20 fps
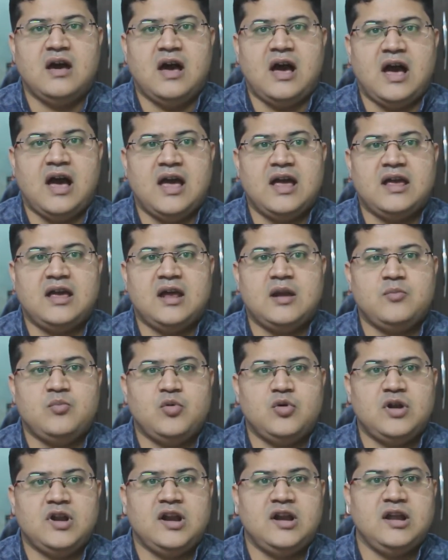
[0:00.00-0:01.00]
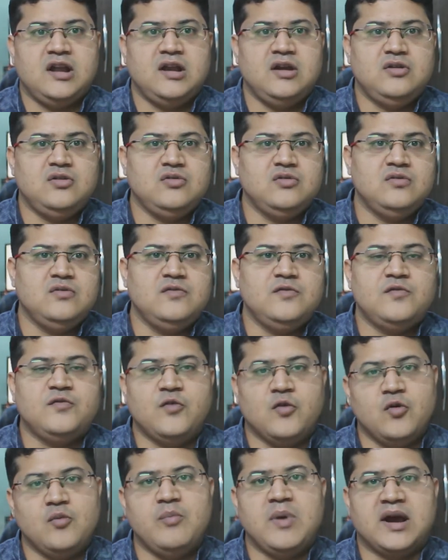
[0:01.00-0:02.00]
I can put it into
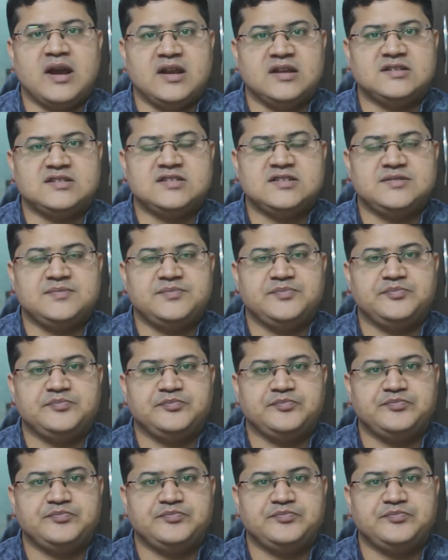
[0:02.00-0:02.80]
4 buckets.